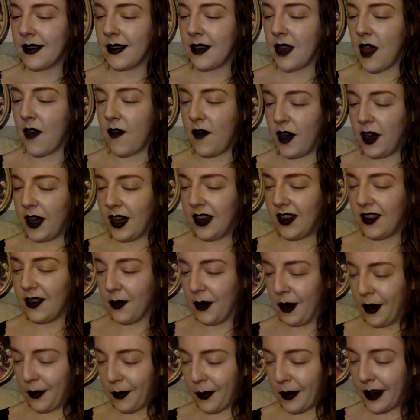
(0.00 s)
A Very
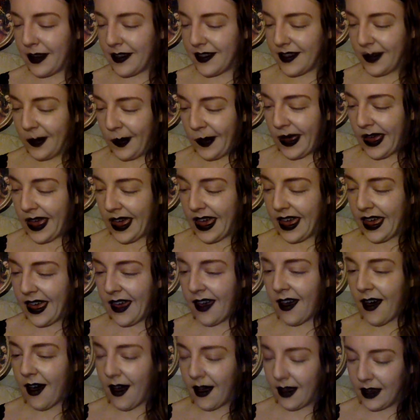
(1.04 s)
Small Price to
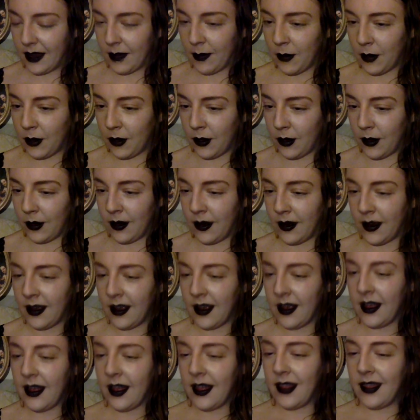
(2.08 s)
Pay, Honeymoon,
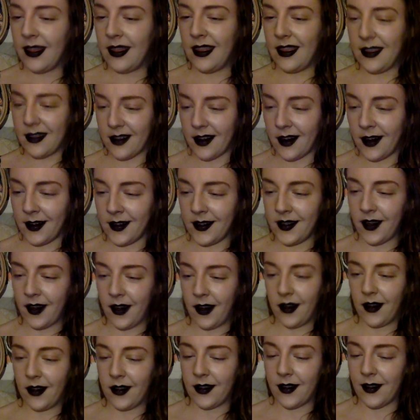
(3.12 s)
This Art
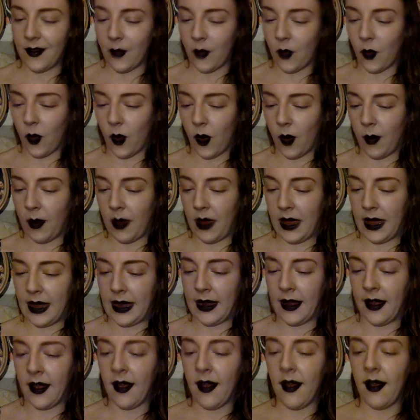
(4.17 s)
Terrorist of a
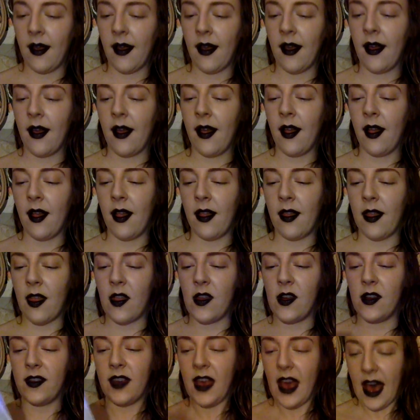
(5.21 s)
Woman. Then
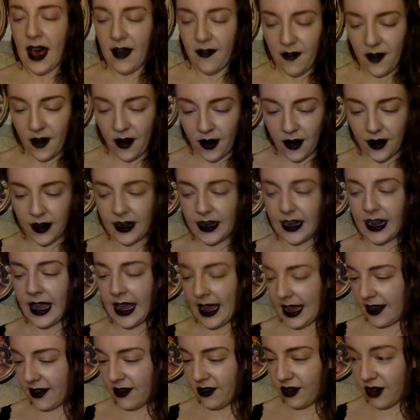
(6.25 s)
there's Half-Hearted
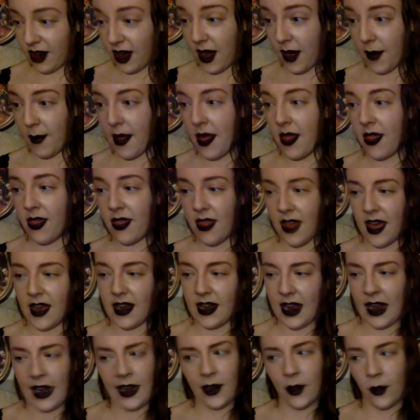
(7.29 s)
Handjob, and then
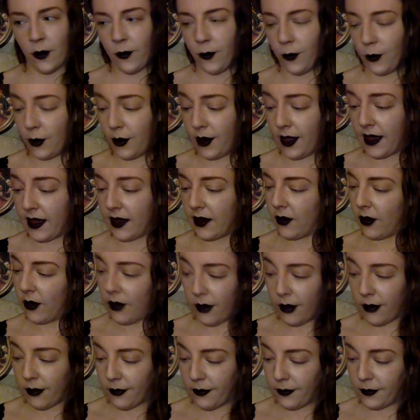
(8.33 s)
Ain't No Fool Like an
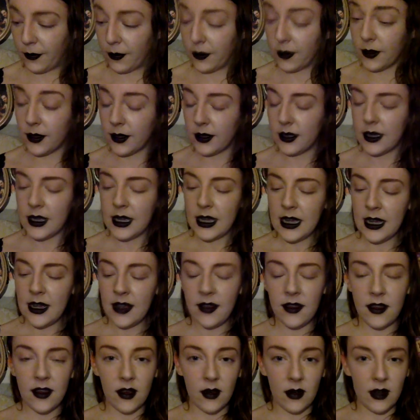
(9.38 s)
Old Fool.
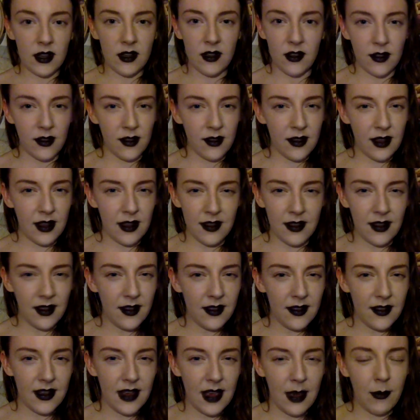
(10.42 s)
So since
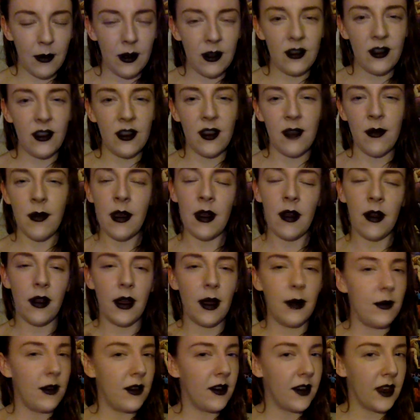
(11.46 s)
it's sandwiched in the middle,
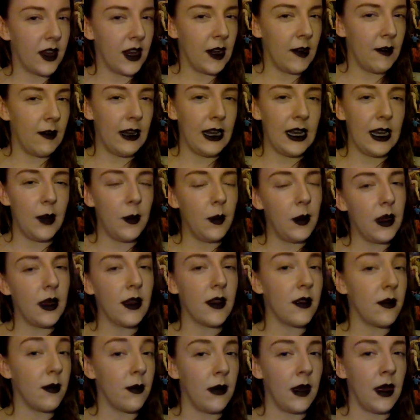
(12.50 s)
I'm just gonna read it
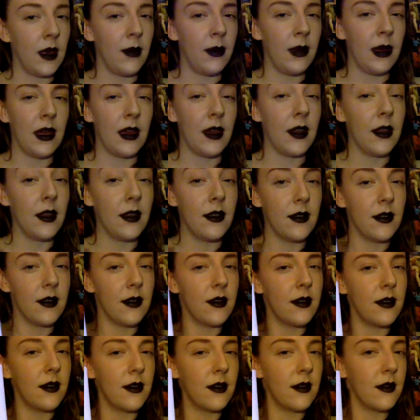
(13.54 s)
because maybe it
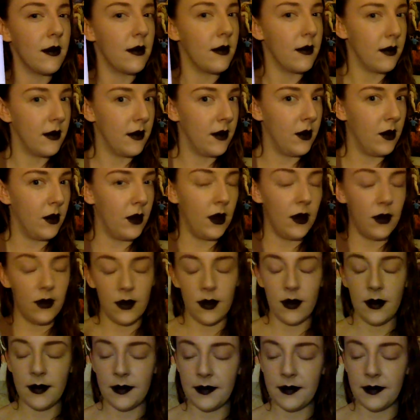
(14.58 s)
is. Who knows?